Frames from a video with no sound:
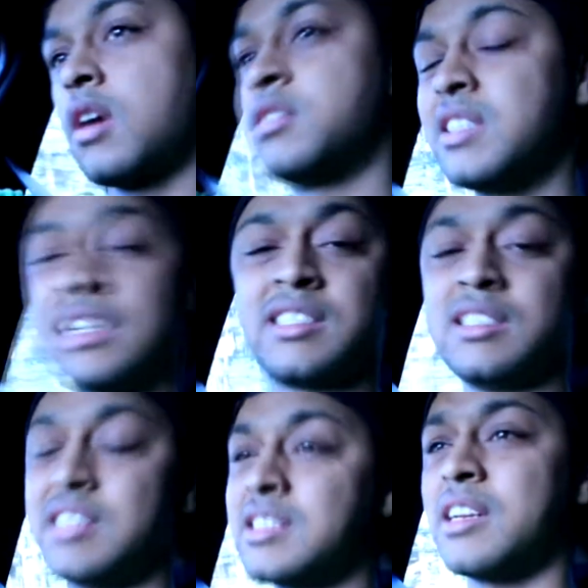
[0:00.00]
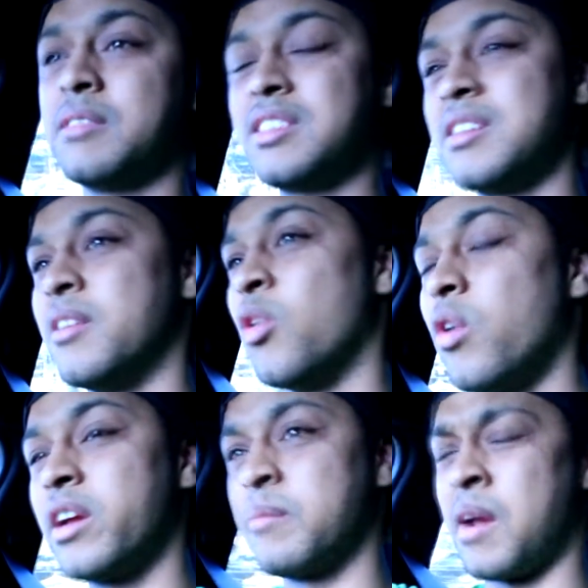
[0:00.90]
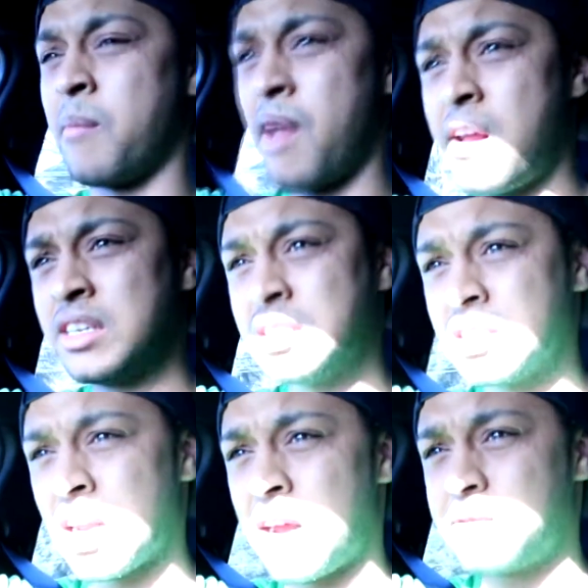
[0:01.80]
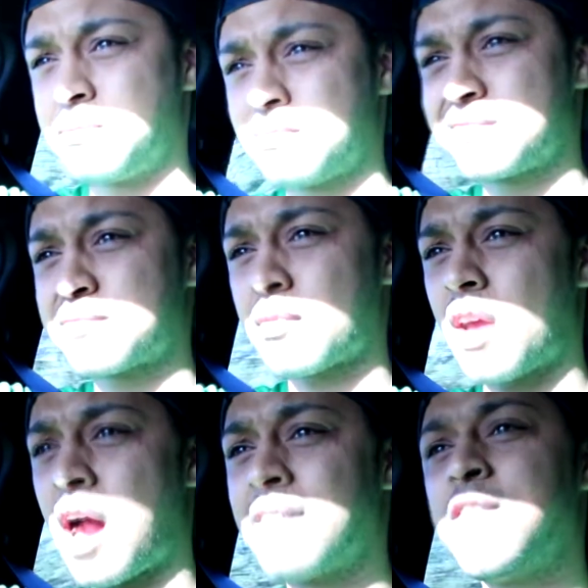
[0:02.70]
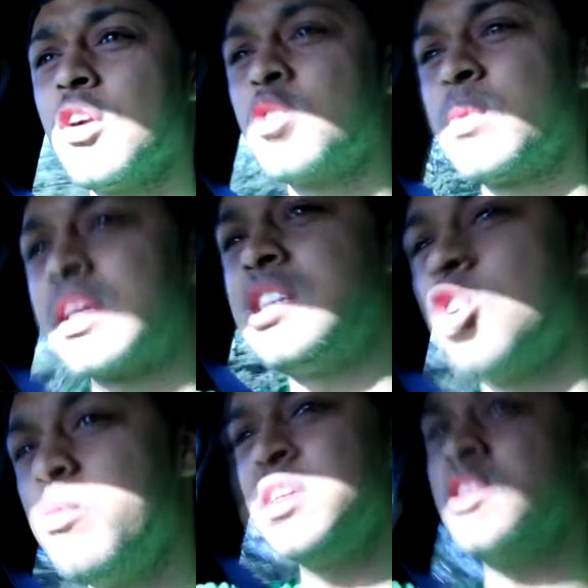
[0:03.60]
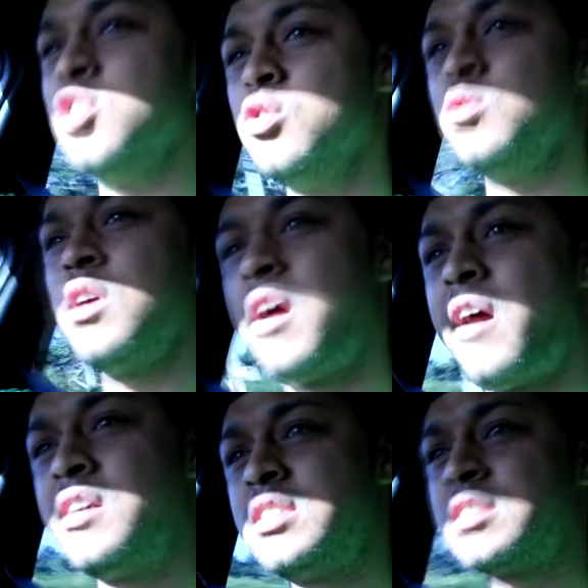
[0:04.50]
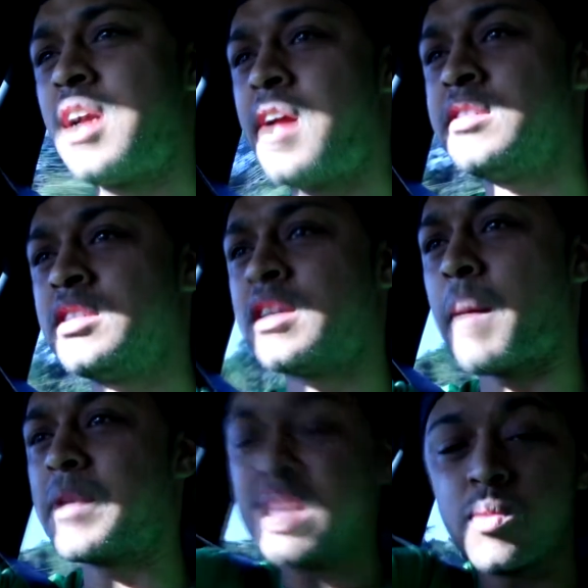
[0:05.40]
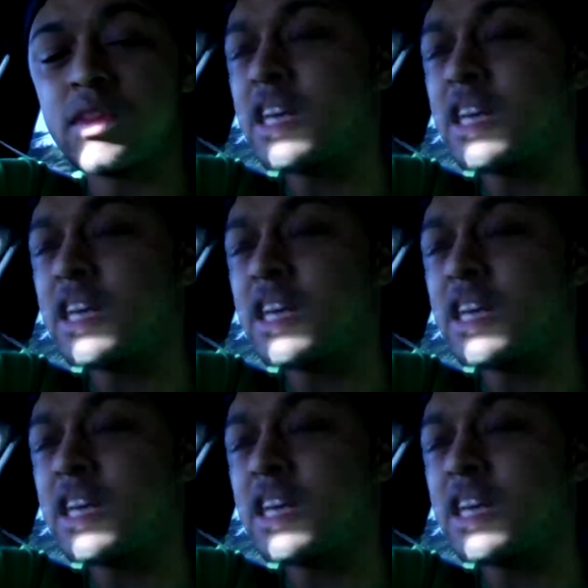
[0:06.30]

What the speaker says: It's just annoying, man. Like, I followed what they told me to do, but then what